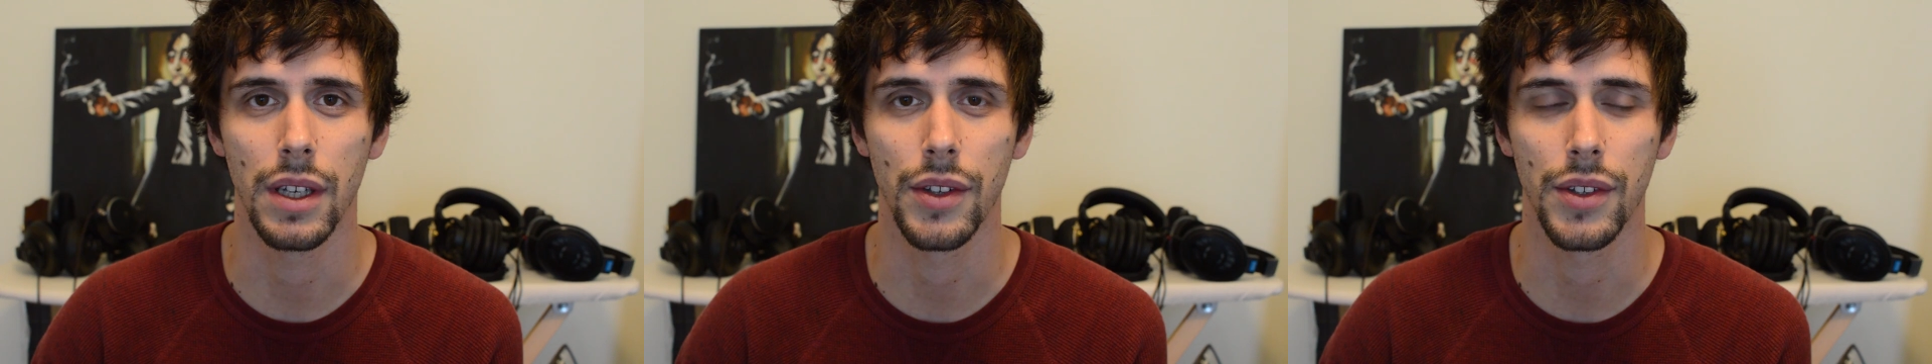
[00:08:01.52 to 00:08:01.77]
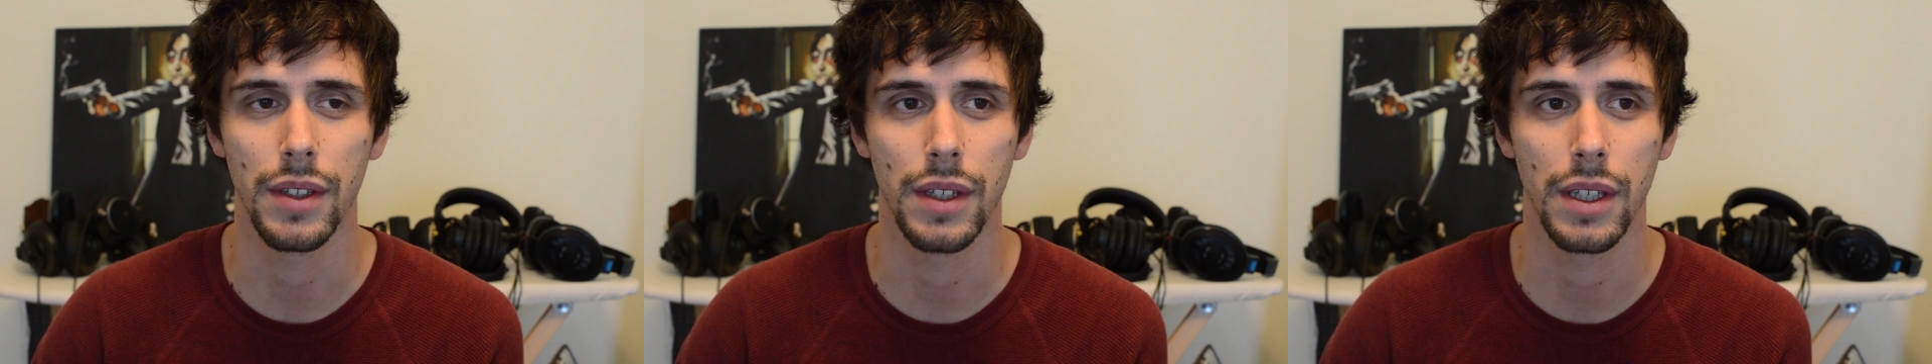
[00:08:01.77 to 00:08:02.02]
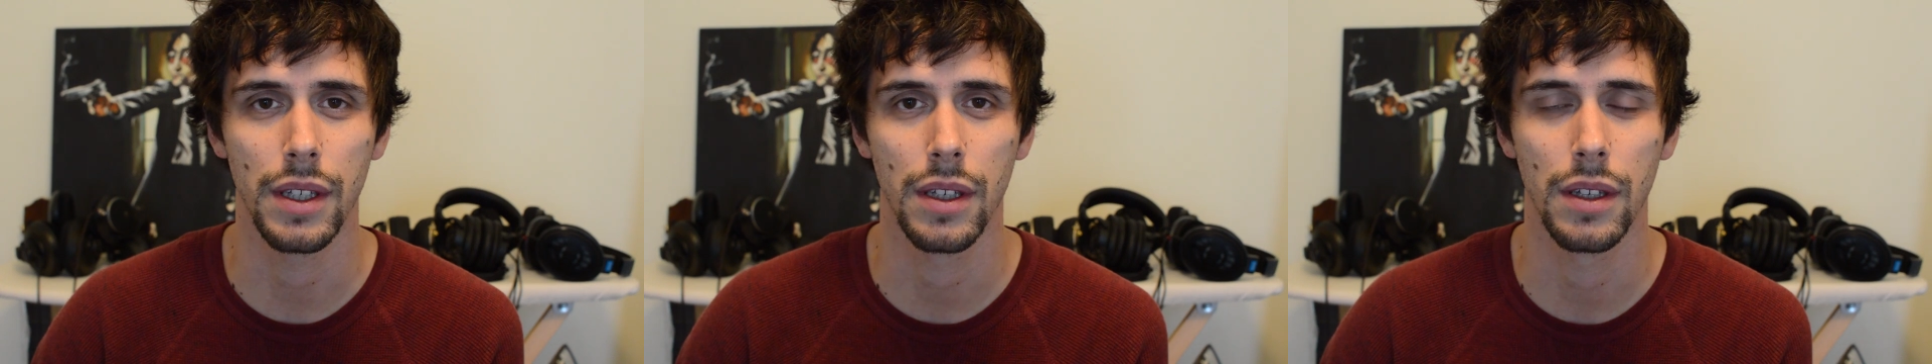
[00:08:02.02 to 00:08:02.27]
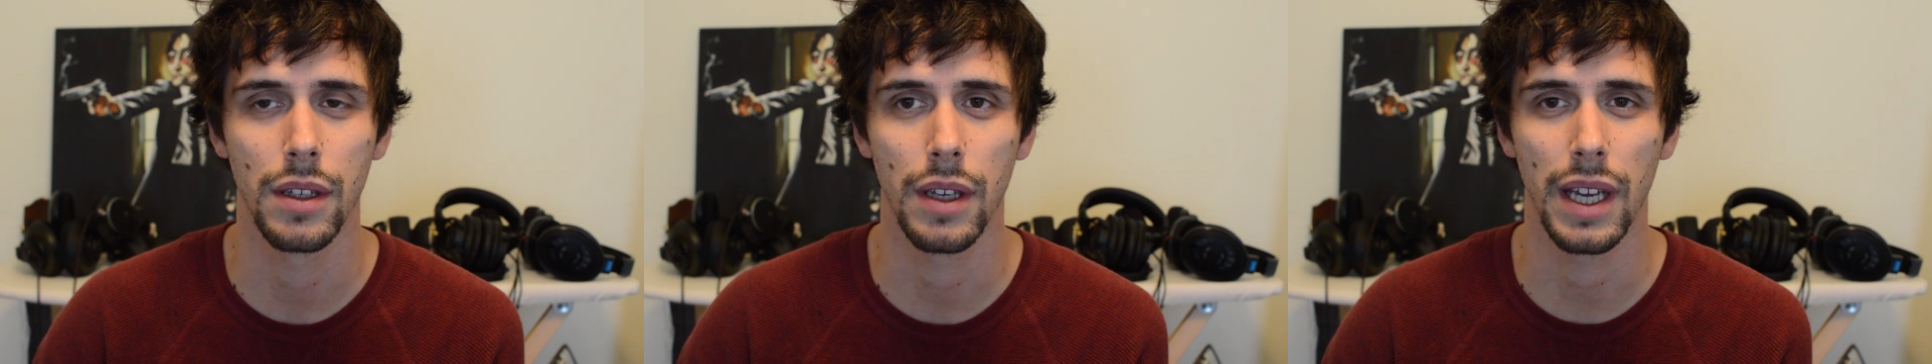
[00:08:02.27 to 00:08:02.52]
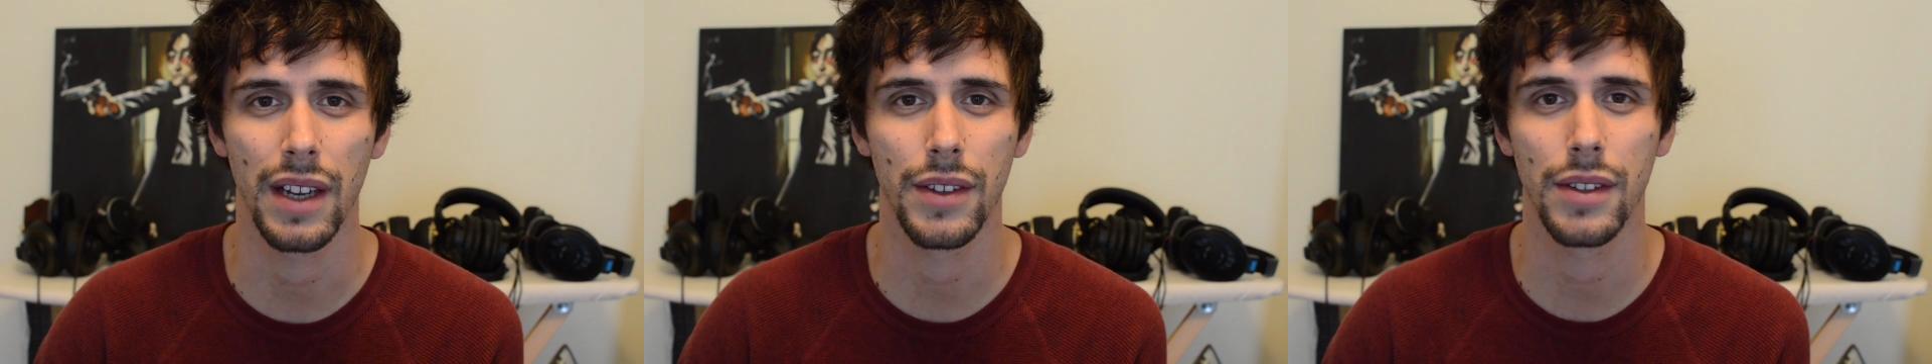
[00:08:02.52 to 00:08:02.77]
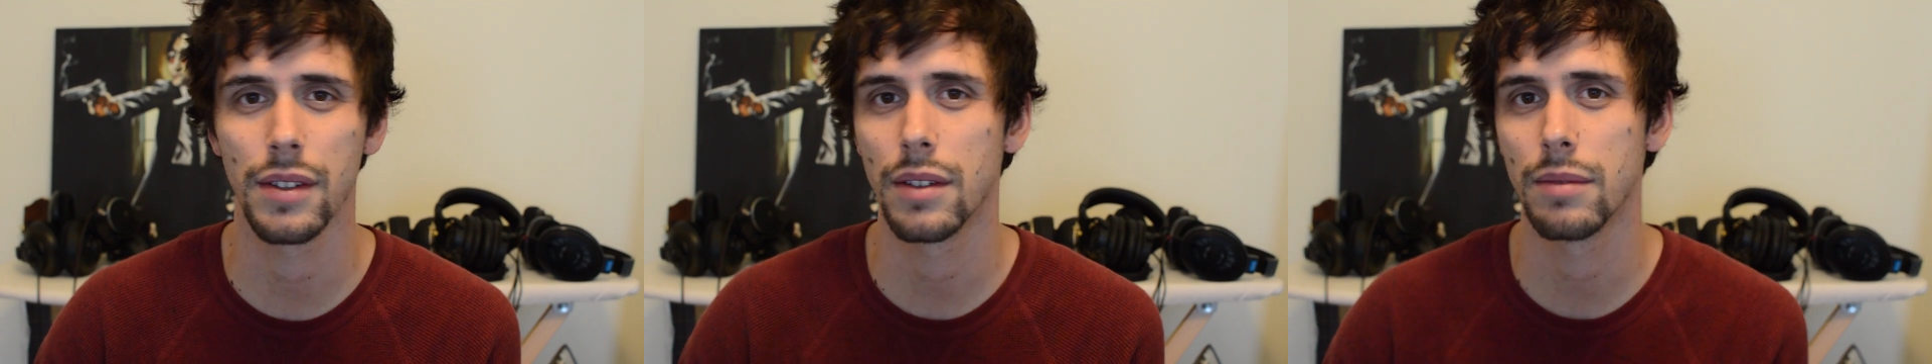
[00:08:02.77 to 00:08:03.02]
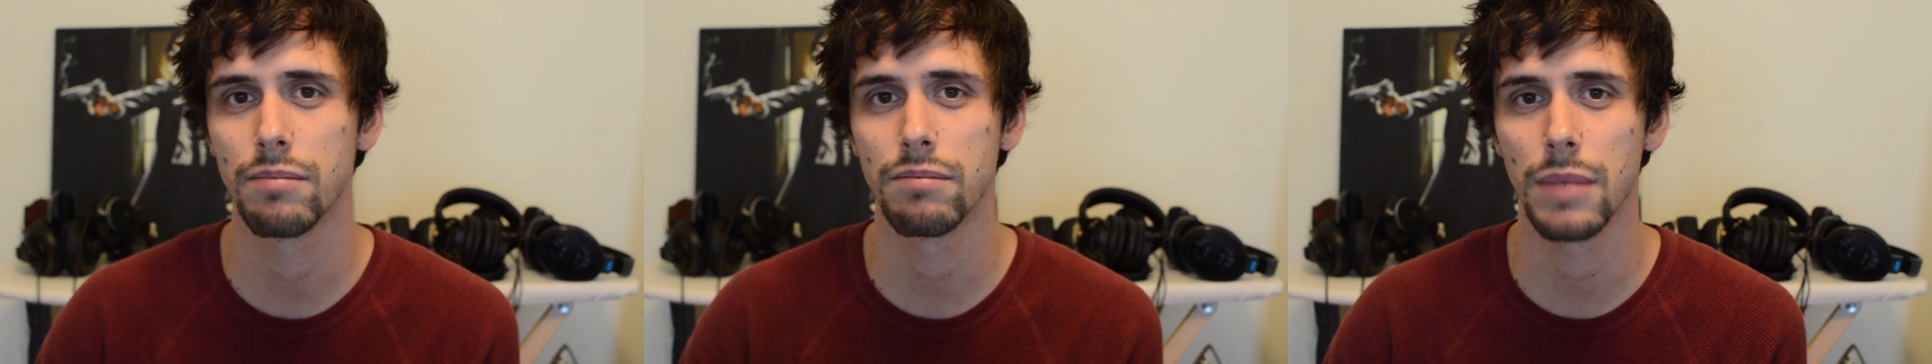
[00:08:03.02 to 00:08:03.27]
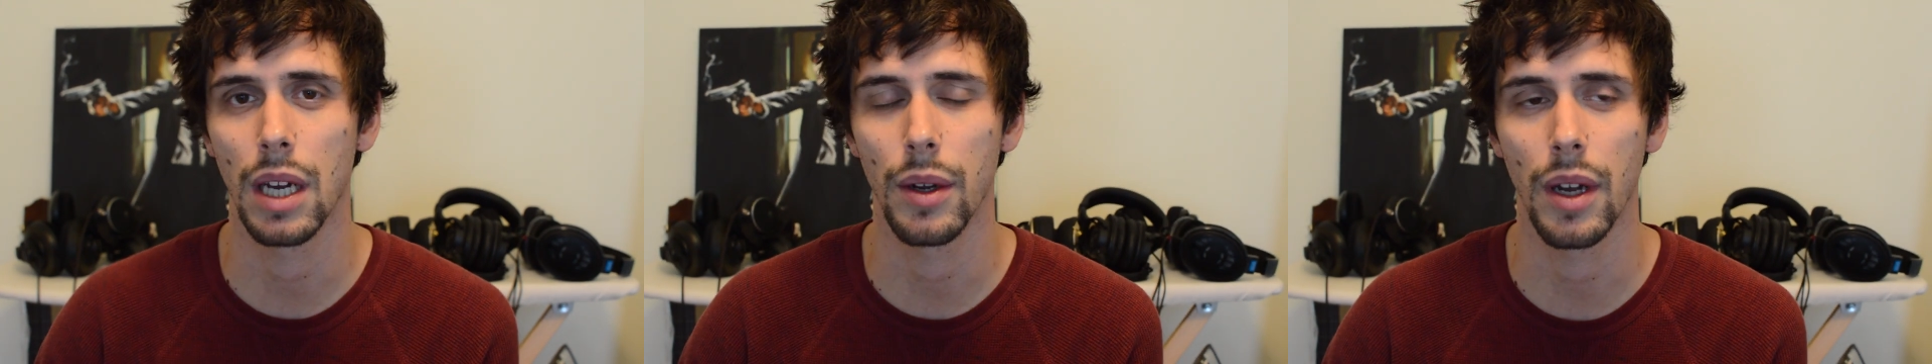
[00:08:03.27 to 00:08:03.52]
LCD X.
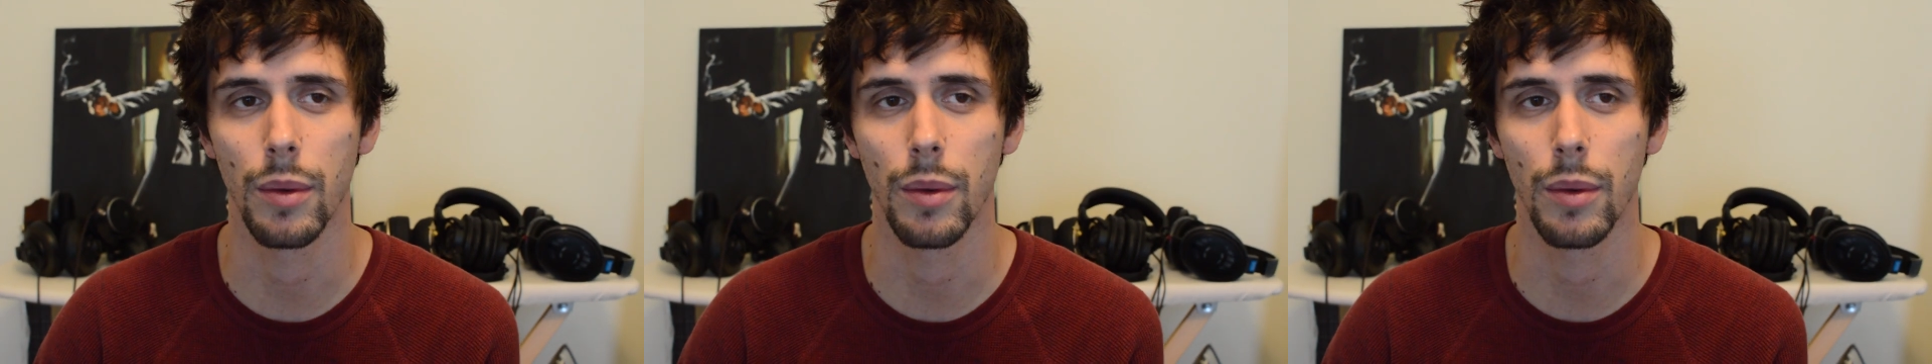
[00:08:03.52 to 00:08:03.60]
I,